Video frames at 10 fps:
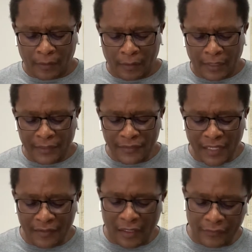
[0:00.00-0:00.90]
And he
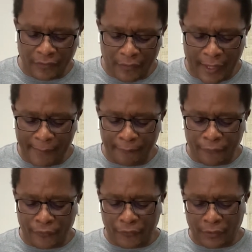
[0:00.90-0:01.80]
said unto them,
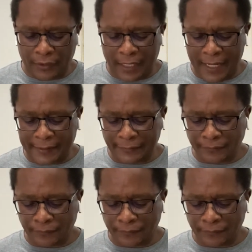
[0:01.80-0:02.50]
verse 39,